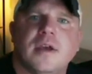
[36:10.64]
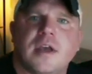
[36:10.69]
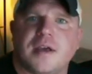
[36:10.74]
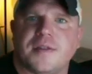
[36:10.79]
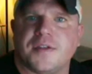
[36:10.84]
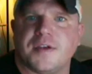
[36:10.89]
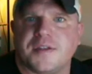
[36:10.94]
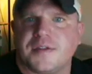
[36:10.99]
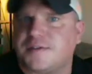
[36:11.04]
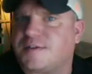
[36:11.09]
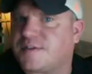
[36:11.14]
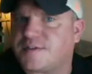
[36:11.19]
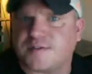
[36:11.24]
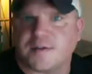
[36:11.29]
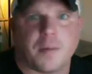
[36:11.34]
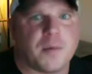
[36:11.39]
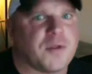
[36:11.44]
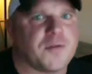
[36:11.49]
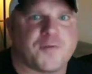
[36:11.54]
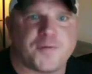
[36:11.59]
And then
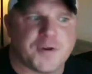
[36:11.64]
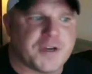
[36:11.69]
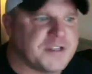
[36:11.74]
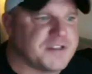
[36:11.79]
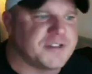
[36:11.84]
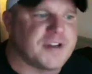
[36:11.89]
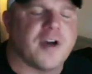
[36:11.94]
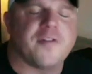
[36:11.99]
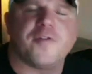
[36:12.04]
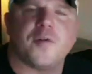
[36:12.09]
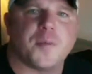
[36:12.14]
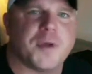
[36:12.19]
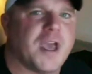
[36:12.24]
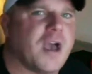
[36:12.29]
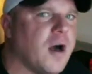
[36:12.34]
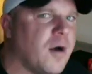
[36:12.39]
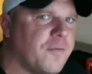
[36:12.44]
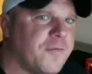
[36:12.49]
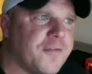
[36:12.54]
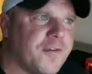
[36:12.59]
some of the free stuff will be
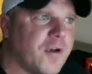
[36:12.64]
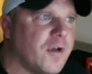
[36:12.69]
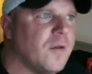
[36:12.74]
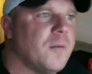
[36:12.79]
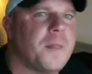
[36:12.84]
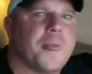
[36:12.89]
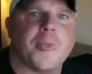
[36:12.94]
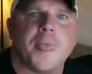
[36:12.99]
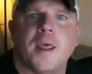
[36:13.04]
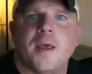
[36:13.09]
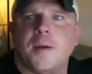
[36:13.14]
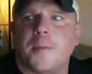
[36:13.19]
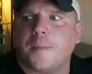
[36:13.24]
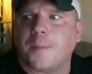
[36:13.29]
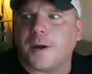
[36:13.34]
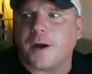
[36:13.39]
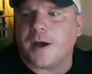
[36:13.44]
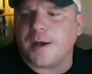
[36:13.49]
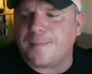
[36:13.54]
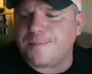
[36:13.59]
helpful,
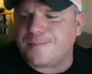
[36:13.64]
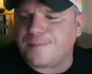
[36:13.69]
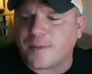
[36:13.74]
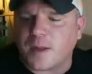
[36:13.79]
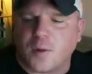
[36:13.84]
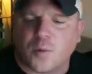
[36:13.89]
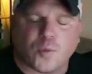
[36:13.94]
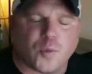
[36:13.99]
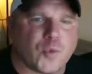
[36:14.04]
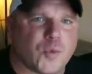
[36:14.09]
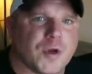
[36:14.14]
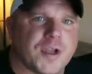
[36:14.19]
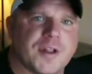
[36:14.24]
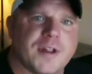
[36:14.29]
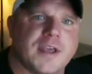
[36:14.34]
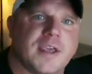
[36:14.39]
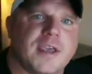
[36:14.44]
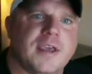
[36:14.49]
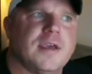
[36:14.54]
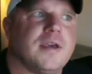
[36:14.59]
but
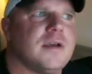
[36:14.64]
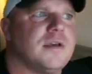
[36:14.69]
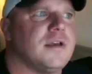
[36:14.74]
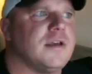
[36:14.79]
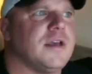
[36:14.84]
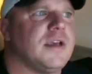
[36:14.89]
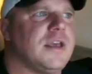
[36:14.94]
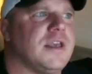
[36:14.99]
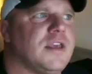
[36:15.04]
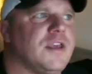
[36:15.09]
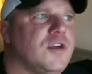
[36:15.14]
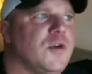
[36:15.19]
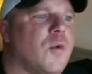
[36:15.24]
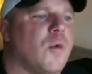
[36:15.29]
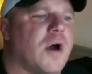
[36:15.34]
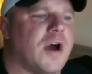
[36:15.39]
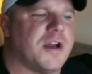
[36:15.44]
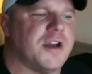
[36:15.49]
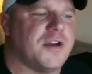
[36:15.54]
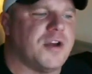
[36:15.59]
really you
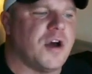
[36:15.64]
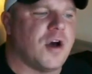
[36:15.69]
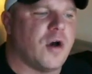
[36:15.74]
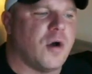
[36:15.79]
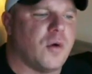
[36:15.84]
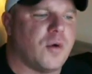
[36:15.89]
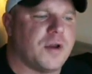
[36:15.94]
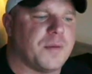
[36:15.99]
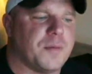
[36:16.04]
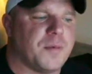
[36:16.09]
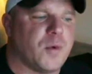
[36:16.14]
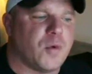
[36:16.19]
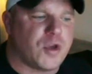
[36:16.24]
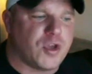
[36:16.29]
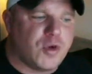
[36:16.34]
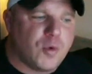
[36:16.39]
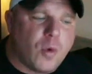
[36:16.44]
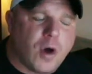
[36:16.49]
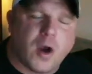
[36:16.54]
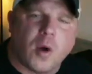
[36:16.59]
want to know, and
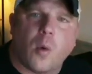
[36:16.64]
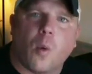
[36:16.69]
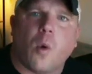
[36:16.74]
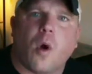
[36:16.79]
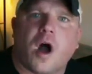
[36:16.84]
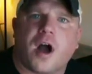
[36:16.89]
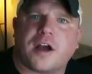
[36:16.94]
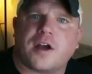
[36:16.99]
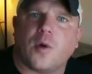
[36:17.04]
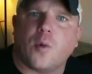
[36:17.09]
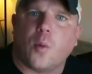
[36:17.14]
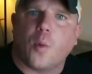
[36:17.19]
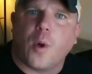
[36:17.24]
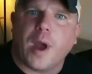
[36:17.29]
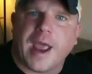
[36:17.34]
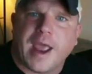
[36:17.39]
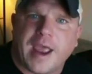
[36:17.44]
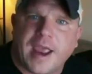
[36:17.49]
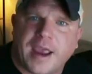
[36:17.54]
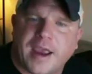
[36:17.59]
you want to walk
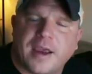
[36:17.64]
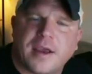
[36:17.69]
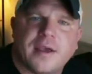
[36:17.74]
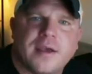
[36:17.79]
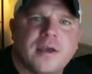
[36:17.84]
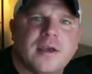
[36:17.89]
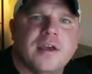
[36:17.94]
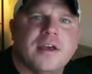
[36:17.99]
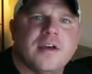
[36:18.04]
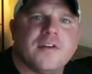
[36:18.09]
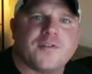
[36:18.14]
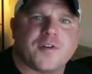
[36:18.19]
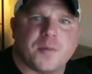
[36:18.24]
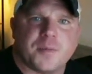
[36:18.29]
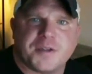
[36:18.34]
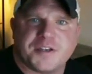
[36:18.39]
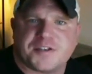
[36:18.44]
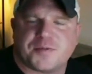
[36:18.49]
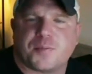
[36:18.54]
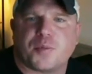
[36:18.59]
away from
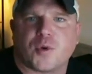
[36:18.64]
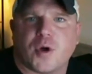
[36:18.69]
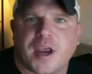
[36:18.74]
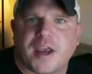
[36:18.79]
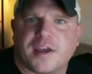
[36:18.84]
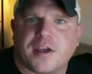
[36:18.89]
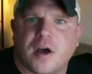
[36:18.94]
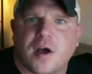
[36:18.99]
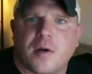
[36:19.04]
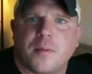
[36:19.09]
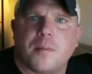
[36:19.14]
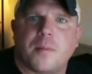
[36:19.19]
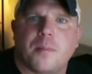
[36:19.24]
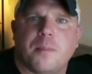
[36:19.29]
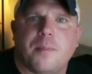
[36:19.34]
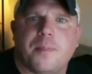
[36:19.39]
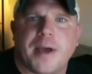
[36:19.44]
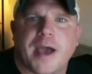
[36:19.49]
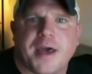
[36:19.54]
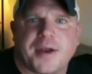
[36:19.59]
this breakup
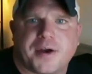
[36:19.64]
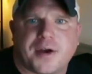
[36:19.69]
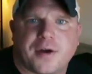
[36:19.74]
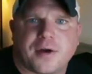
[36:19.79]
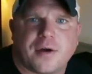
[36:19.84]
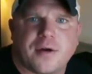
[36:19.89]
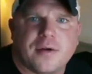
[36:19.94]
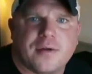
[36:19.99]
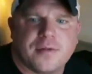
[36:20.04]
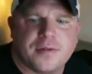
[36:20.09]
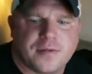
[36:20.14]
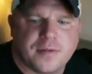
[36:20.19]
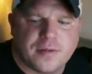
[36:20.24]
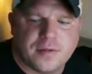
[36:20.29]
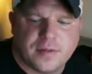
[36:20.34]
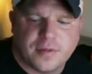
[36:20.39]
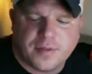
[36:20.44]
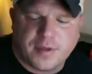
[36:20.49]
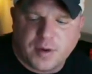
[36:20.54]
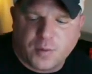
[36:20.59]
better
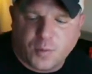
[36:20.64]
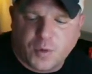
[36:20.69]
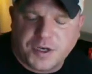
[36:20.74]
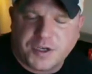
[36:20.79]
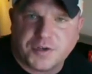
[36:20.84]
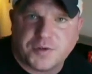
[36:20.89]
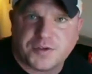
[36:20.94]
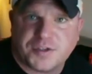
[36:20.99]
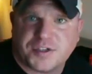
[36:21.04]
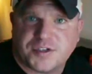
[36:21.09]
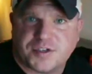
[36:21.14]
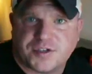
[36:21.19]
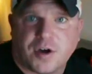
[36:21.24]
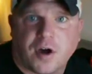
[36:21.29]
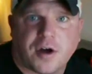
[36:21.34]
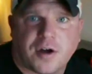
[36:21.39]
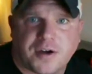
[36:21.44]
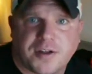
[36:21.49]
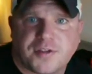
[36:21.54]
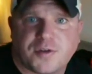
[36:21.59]
than when you
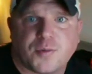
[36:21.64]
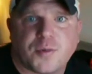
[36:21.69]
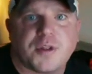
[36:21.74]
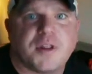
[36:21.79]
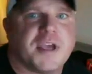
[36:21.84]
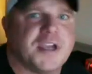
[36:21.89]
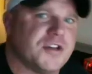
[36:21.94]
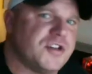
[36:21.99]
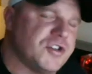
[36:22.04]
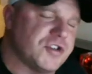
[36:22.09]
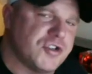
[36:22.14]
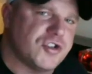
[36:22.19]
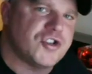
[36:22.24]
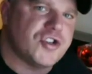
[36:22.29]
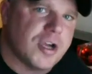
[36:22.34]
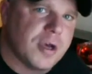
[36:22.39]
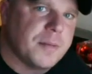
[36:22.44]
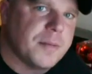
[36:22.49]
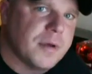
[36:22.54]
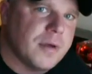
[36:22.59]
started the
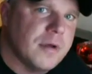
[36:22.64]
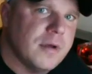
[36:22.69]
relationship.